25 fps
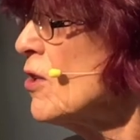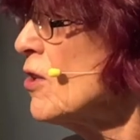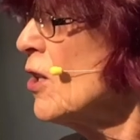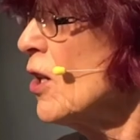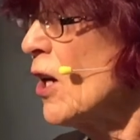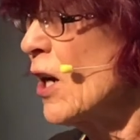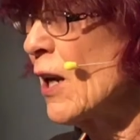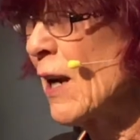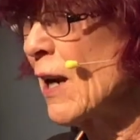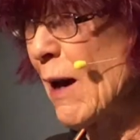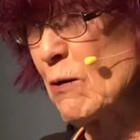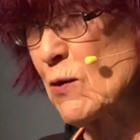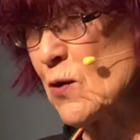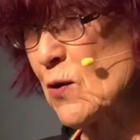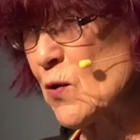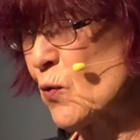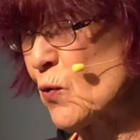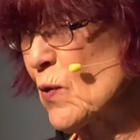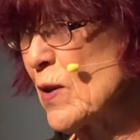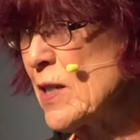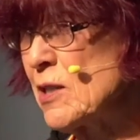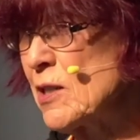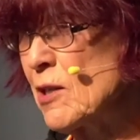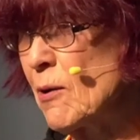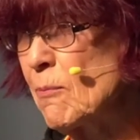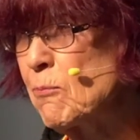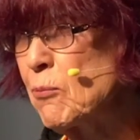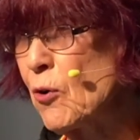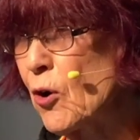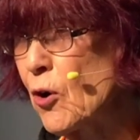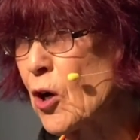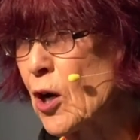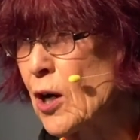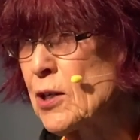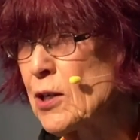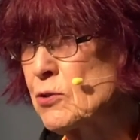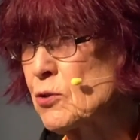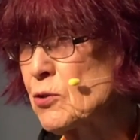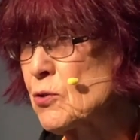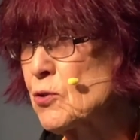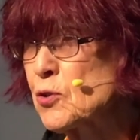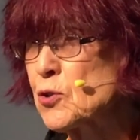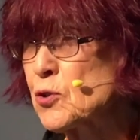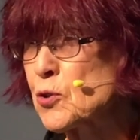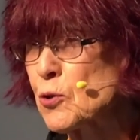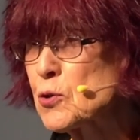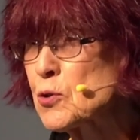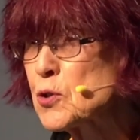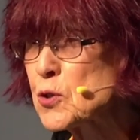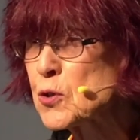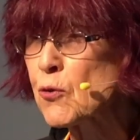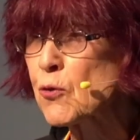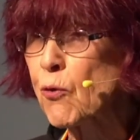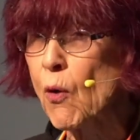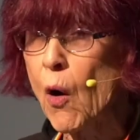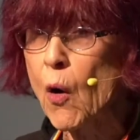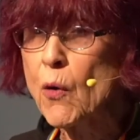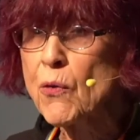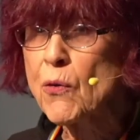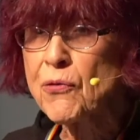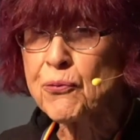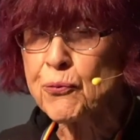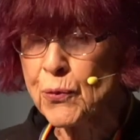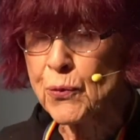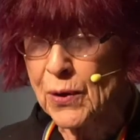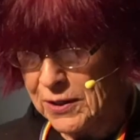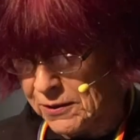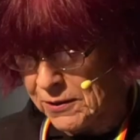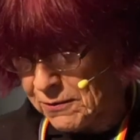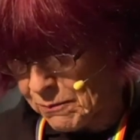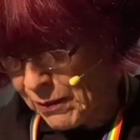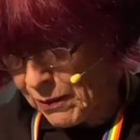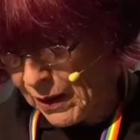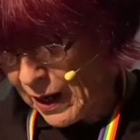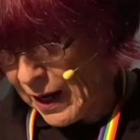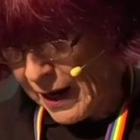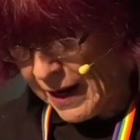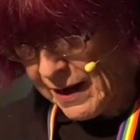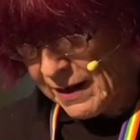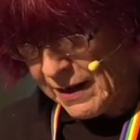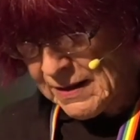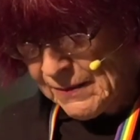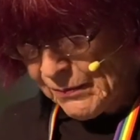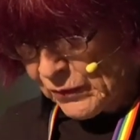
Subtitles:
and I was reading a book on church growth written by